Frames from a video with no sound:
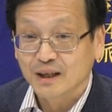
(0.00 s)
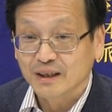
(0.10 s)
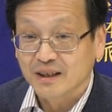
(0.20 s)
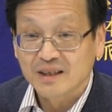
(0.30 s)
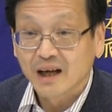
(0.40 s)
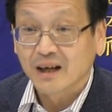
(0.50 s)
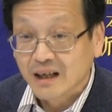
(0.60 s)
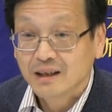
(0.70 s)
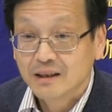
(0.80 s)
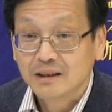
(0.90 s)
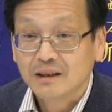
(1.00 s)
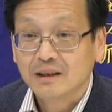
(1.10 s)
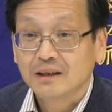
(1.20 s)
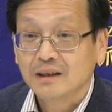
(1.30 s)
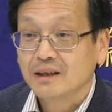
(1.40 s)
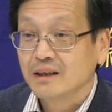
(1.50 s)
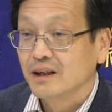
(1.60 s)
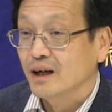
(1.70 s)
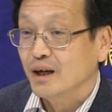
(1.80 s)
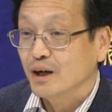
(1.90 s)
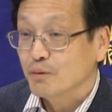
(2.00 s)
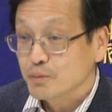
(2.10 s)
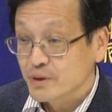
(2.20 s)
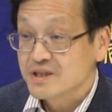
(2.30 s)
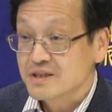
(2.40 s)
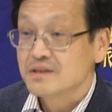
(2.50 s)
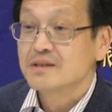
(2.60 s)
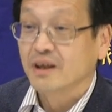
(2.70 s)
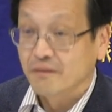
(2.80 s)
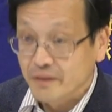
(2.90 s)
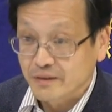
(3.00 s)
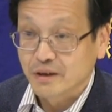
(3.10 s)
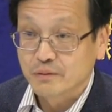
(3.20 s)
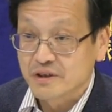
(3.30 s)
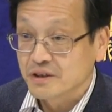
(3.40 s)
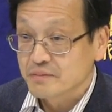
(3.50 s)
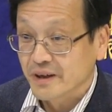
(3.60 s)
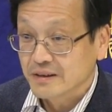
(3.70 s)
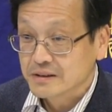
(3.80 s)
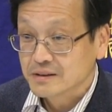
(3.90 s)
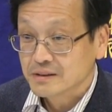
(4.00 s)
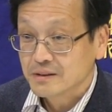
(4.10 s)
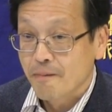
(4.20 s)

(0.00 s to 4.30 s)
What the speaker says: in Nara who was infected with this virus,